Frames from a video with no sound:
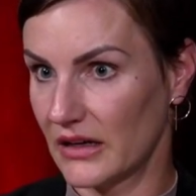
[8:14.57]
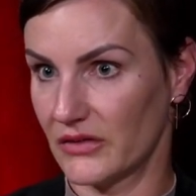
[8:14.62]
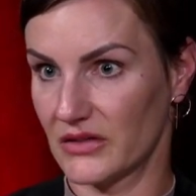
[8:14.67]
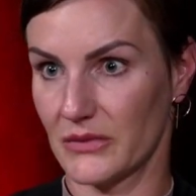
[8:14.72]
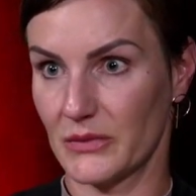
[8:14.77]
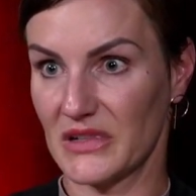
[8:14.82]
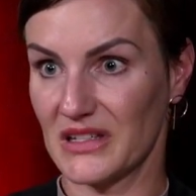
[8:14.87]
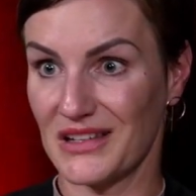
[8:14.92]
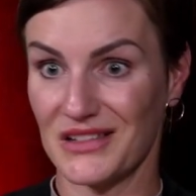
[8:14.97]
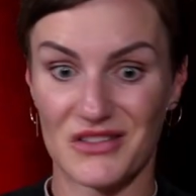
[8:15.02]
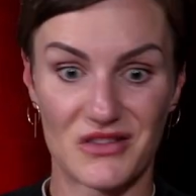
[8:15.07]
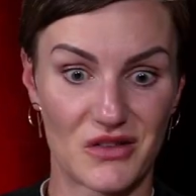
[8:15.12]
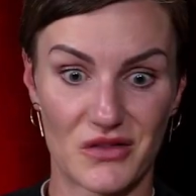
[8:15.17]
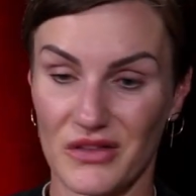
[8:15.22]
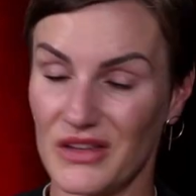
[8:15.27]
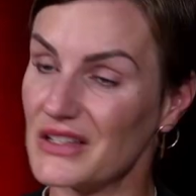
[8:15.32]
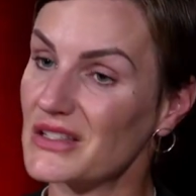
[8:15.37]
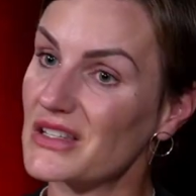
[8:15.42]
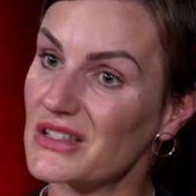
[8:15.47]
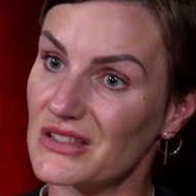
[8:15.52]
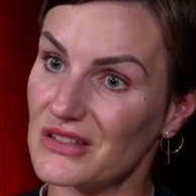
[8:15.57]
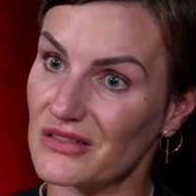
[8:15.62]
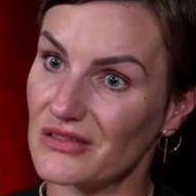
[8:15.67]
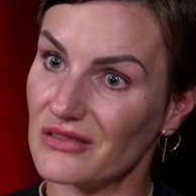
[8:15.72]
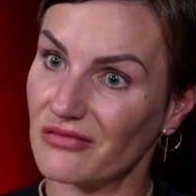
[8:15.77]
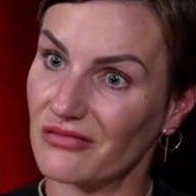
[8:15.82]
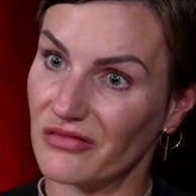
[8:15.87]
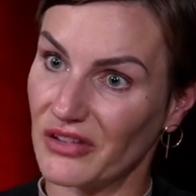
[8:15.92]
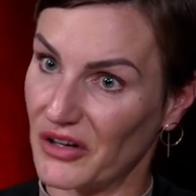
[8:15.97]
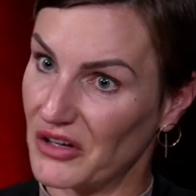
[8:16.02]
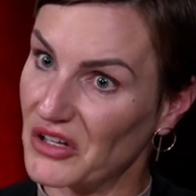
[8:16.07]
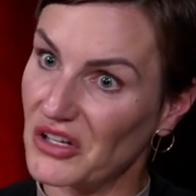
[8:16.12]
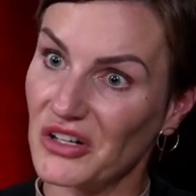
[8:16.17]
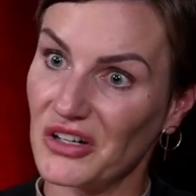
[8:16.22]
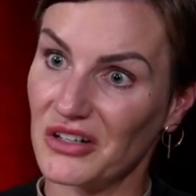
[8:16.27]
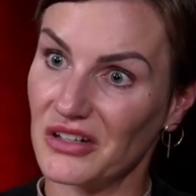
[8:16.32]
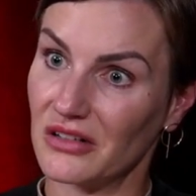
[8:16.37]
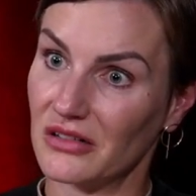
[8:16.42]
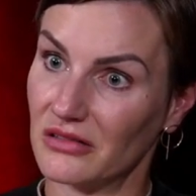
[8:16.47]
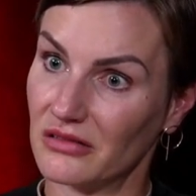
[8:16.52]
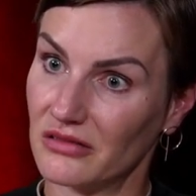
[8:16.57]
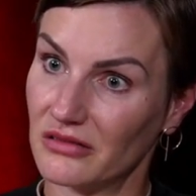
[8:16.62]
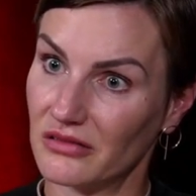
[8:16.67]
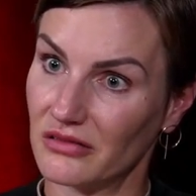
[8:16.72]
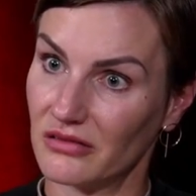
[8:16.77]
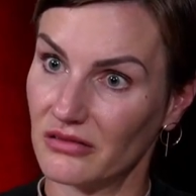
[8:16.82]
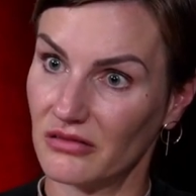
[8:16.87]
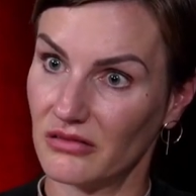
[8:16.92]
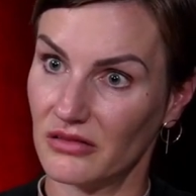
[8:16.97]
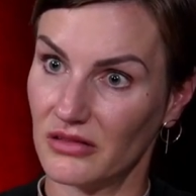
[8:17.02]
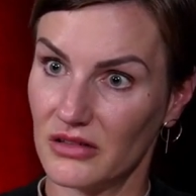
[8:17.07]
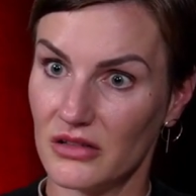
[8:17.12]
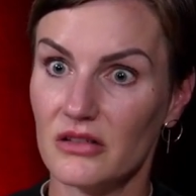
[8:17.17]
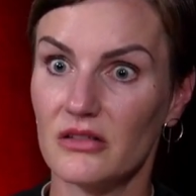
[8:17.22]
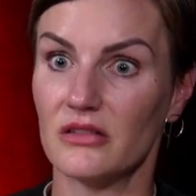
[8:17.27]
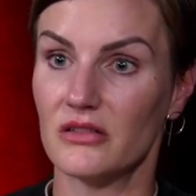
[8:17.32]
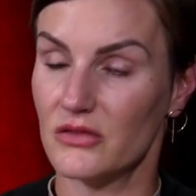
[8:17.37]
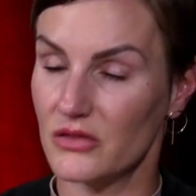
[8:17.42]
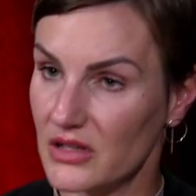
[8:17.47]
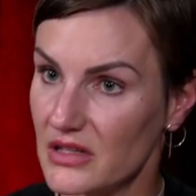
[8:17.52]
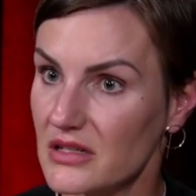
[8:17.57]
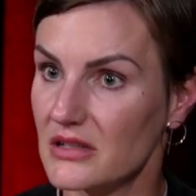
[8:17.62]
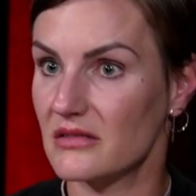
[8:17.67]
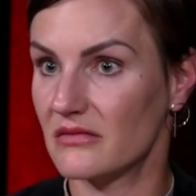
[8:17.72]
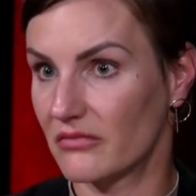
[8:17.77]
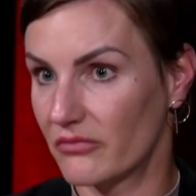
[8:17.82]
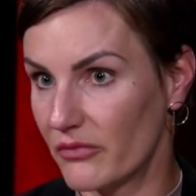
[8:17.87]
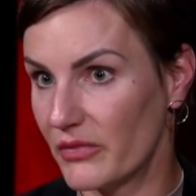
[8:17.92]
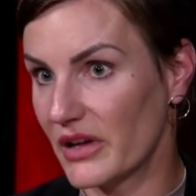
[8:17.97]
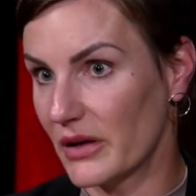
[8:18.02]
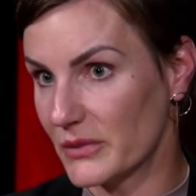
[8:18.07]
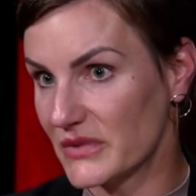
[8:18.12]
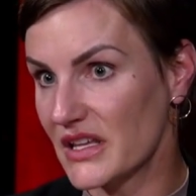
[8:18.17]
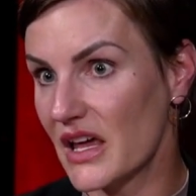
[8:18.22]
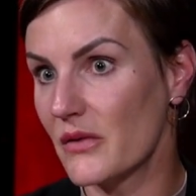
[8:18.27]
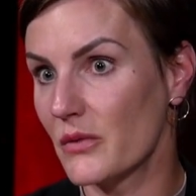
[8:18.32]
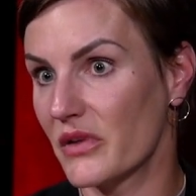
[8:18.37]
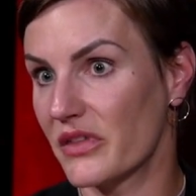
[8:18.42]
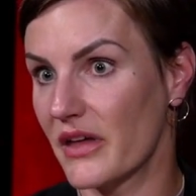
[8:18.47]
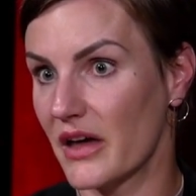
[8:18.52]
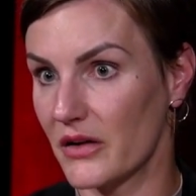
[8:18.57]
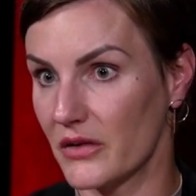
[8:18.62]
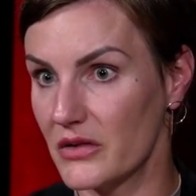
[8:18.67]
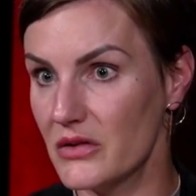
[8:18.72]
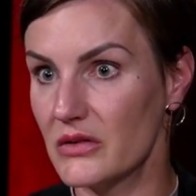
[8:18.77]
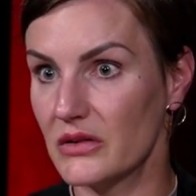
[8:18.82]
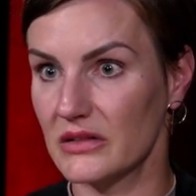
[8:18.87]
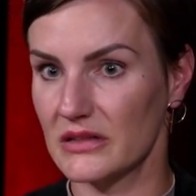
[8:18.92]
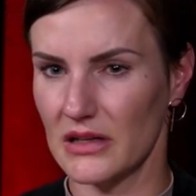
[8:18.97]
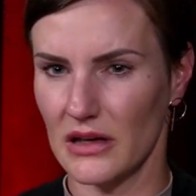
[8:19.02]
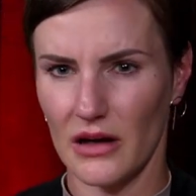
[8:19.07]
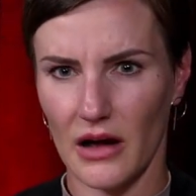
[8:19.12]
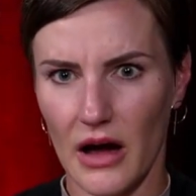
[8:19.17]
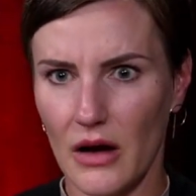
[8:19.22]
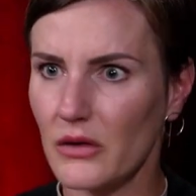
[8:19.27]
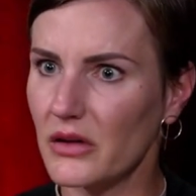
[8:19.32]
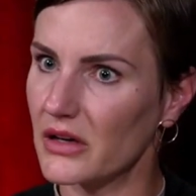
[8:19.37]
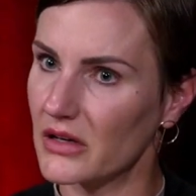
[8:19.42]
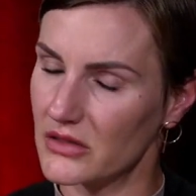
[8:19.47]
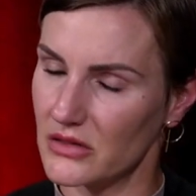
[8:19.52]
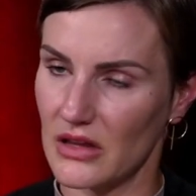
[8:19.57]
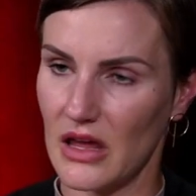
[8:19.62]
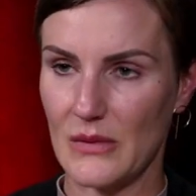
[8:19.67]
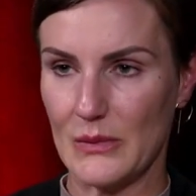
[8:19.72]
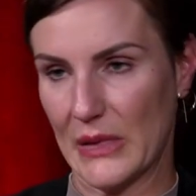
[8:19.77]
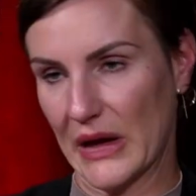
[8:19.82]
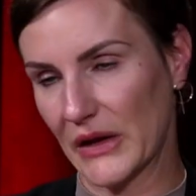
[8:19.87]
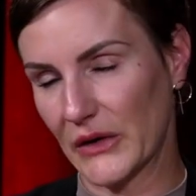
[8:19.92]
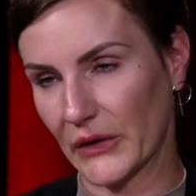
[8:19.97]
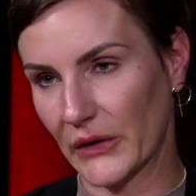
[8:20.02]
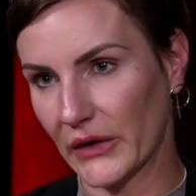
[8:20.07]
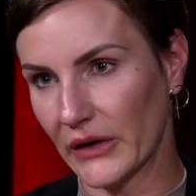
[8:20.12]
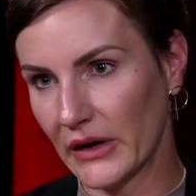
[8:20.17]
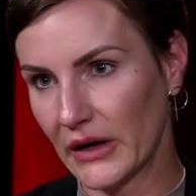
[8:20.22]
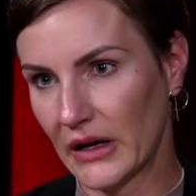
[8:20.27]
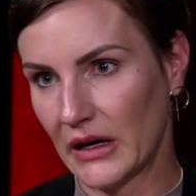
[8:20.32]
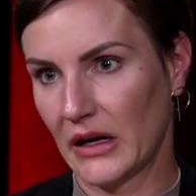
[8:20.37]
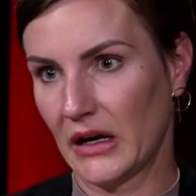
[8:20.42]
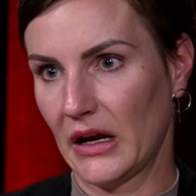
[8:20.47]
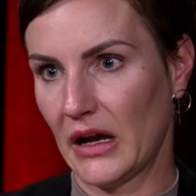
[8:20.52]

If somebody says, you know, this isn't very good, you, you can be upset with that, or you could say, how could I do that better?